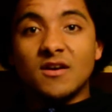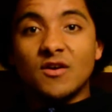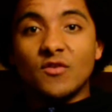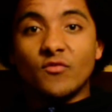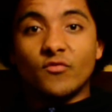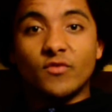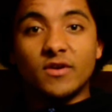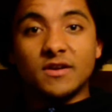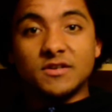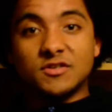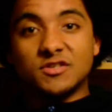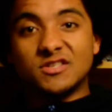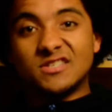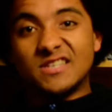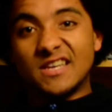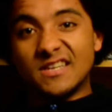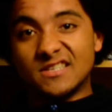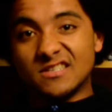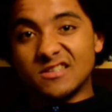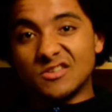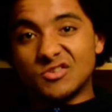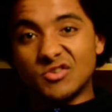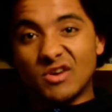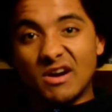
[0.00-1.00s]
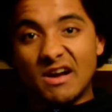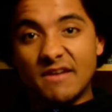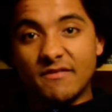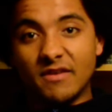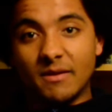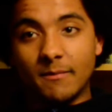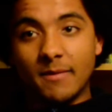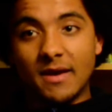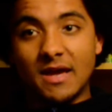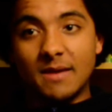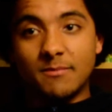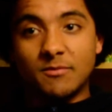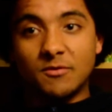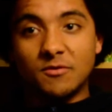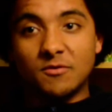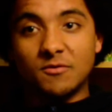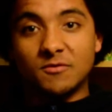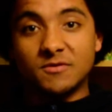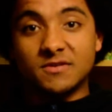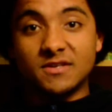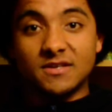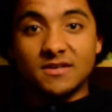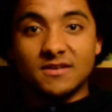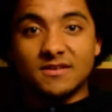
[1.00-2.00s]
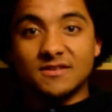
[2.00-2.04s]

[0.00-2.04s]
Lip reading: rich Tesla driving people to